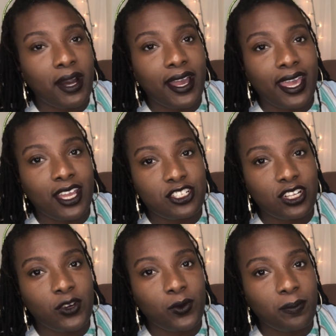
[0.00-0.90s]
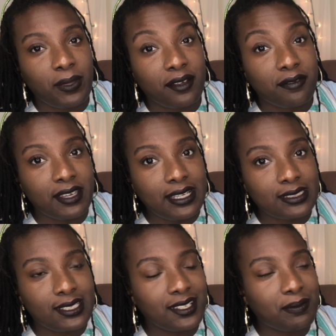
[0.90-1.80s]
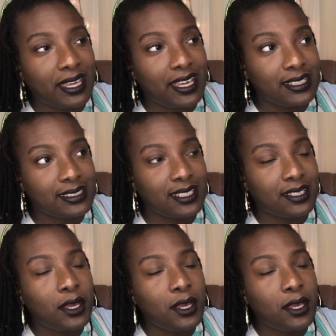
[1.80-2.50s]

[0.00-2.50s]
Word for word: Maya Angelou would be a feat because